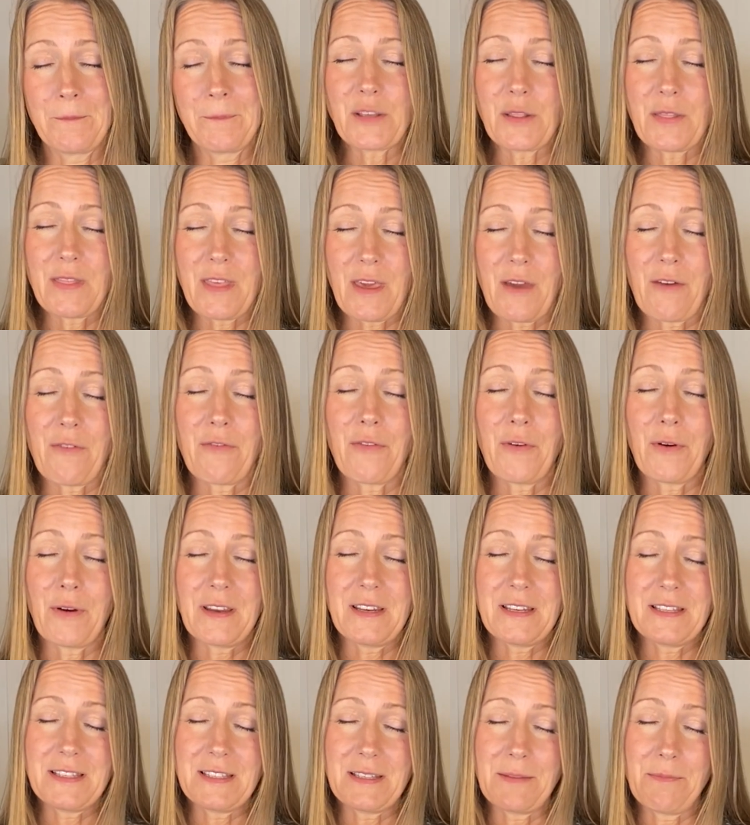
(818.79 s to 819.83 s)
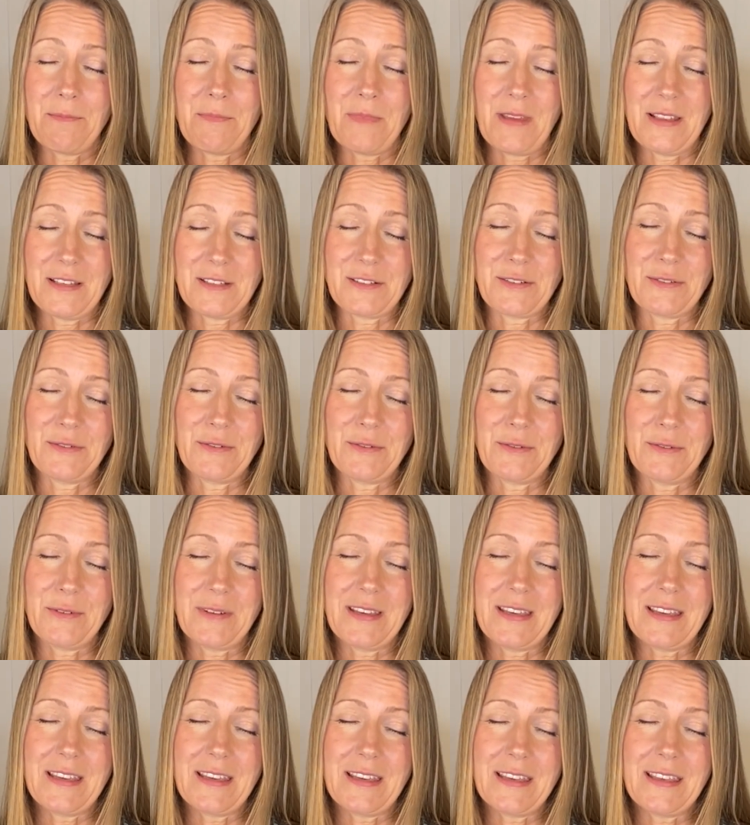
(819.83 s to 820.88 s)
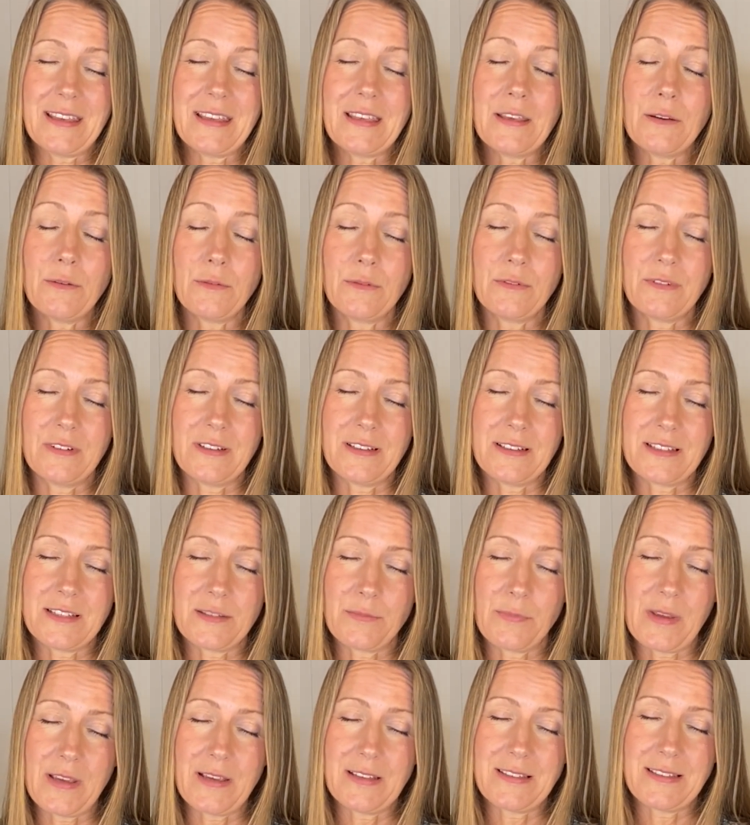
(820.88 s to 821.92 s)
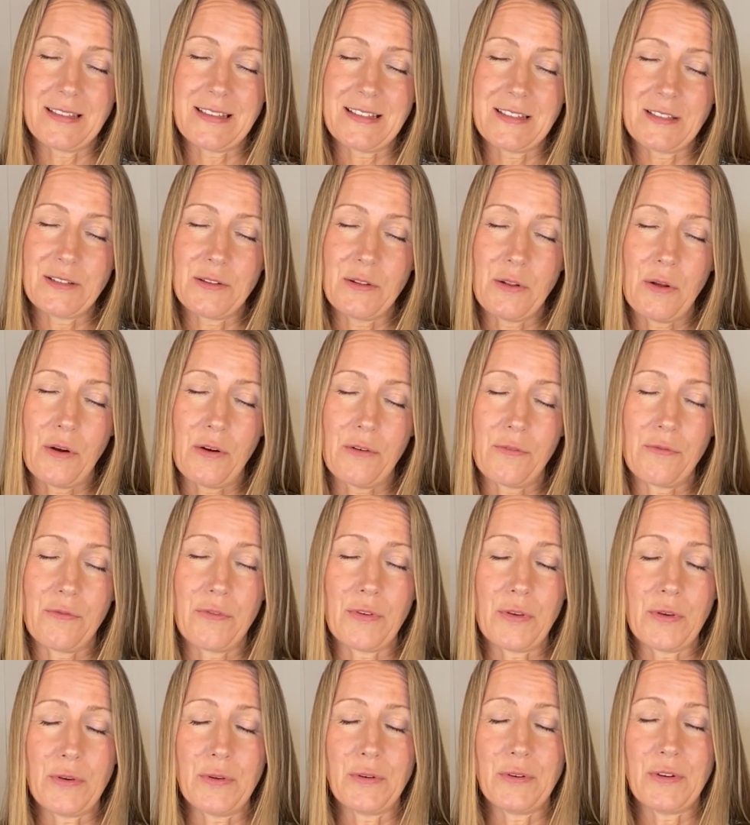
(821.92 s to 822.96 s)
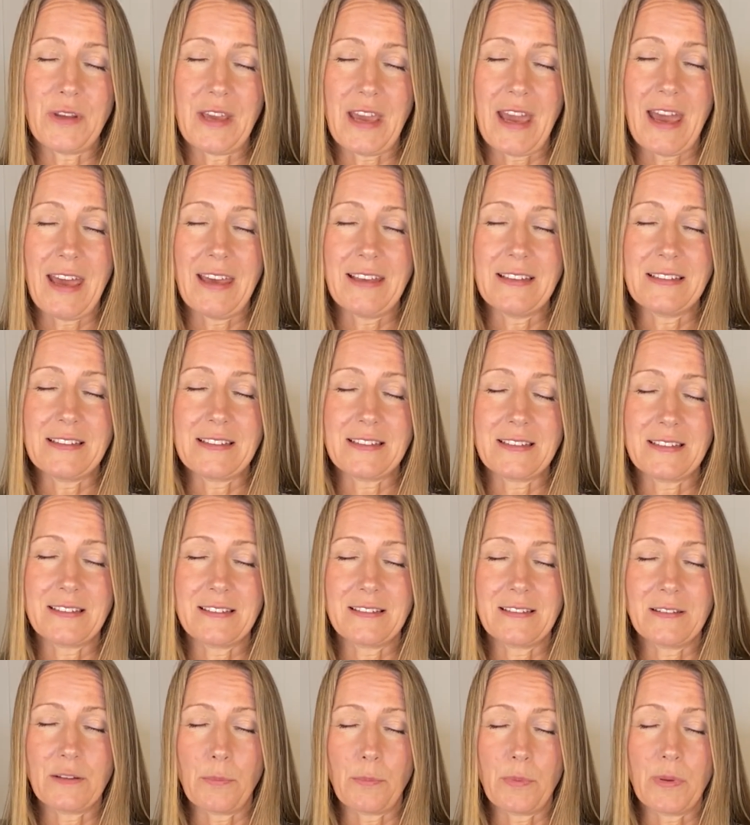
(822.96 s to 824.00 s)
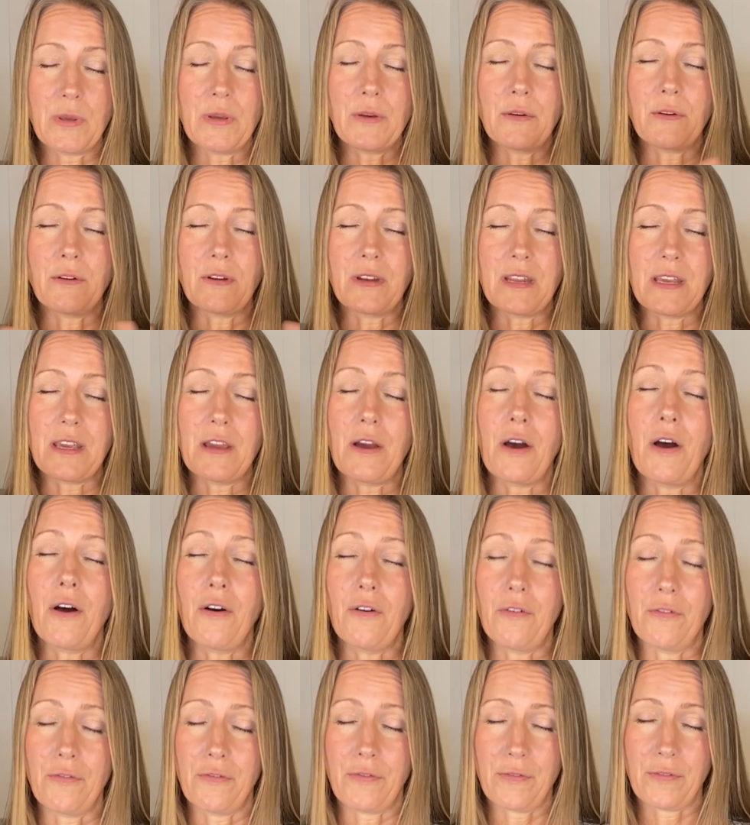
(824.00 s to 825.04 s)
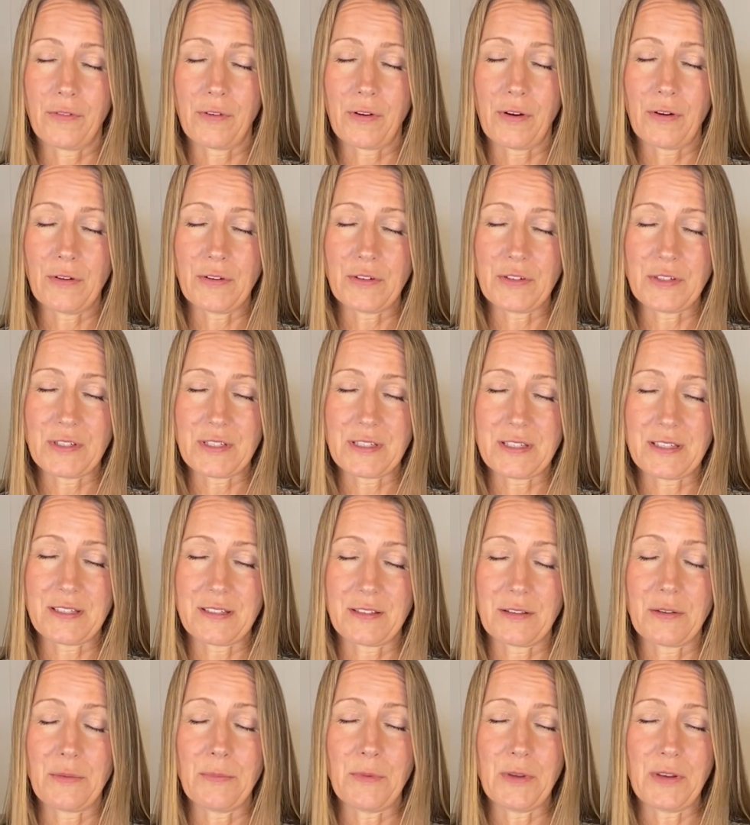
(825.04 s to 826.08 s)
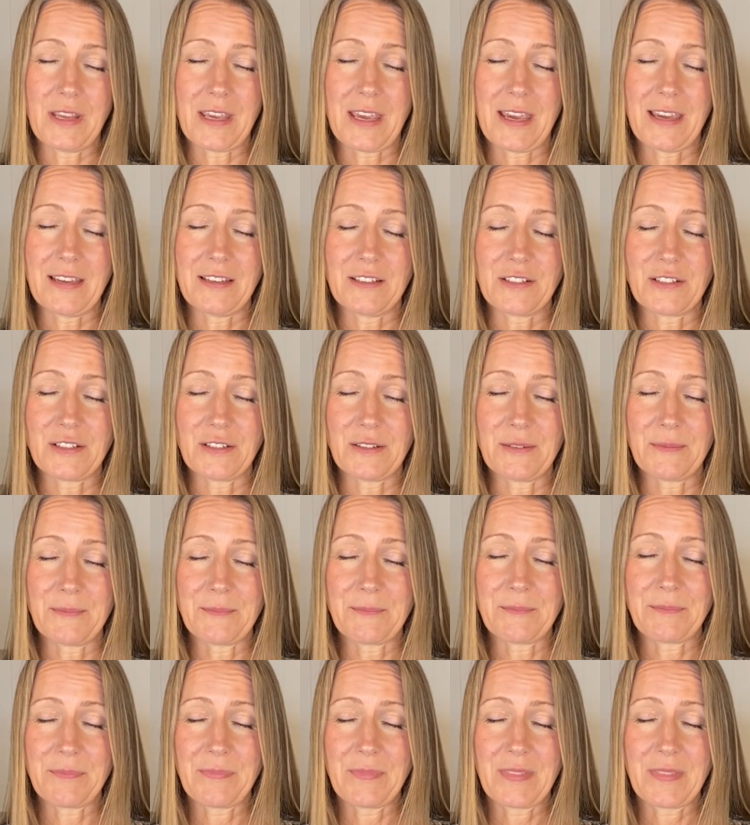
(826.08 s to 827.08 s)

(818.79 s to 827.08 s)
So therefore it is a mental illness, because it's not viewed as the purity of conscious communication.